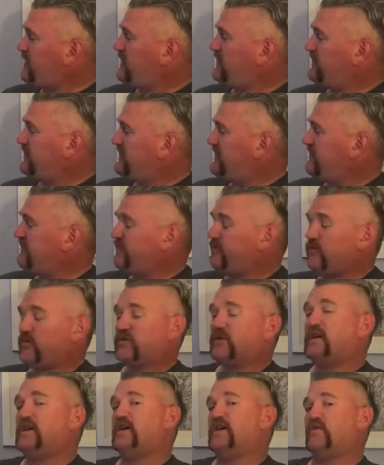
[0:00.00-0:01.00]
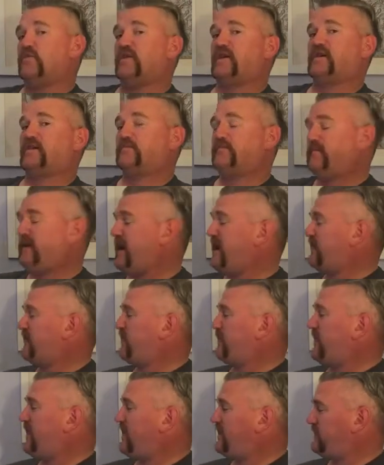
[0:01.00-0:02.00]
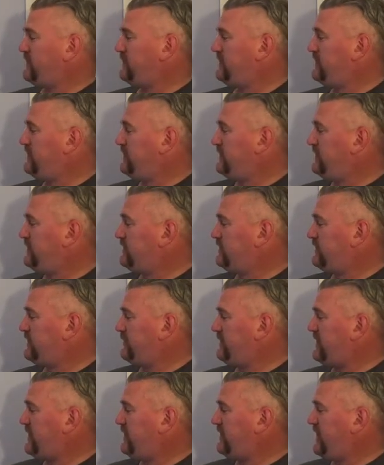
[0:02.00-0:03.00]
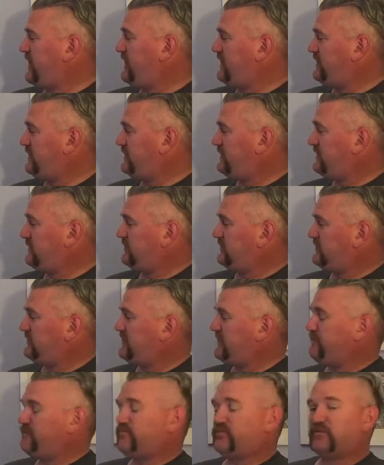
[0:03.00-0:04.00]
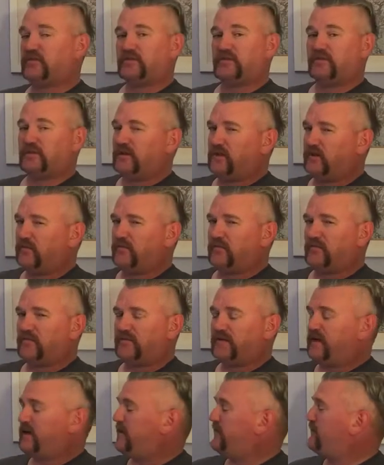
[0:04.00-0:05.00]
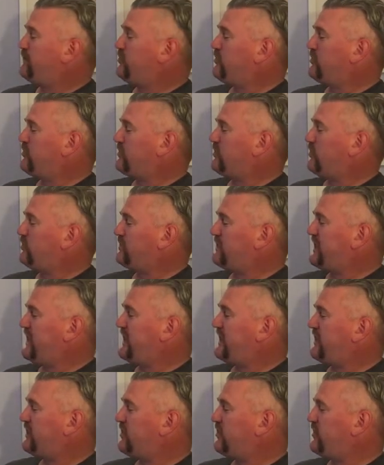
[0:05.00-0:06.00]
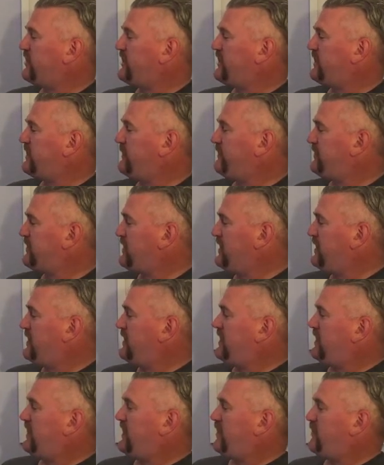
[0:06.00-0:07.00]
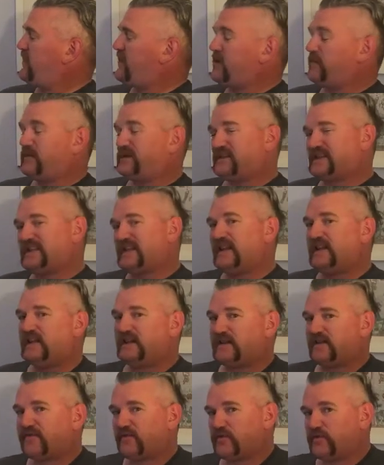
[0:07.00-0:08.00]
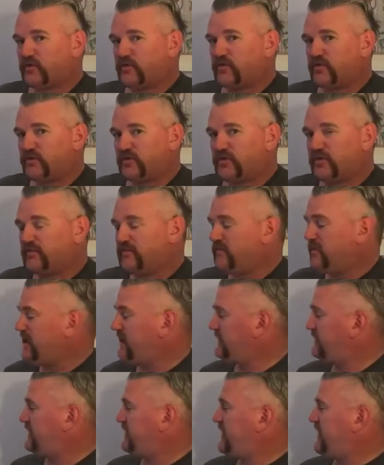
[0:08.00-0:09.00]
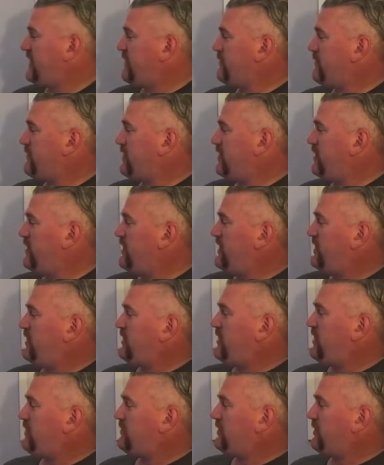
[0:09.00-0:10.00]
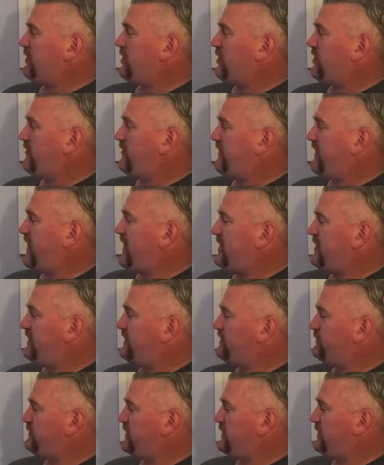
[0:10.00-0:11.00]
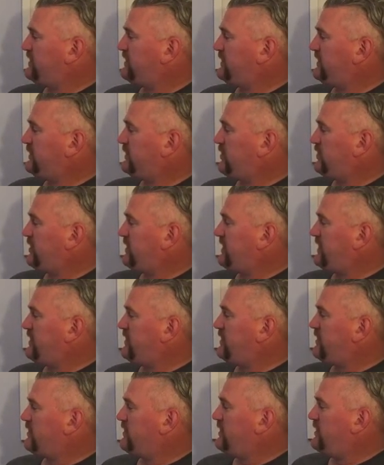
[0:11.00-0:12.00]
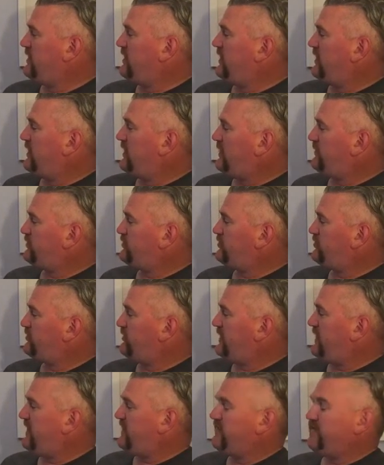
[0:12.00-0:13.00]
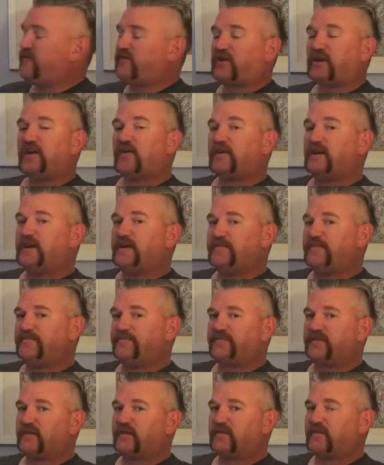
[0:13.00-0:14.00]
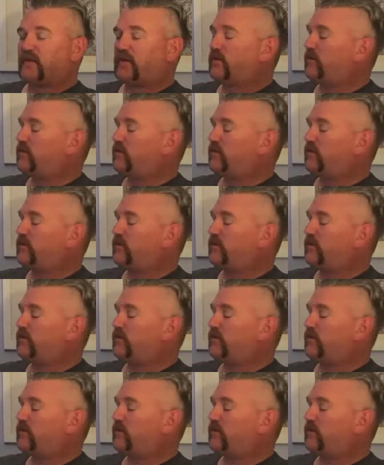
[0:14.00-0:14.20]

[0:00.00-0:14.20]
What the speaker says: Day four, we come back from Islay to the mainland, same port, a little port called Kennacraig, and we come a slightly different route back to Edinburgh, up Loch Fyne, this big sea loch here, up to Inverary for our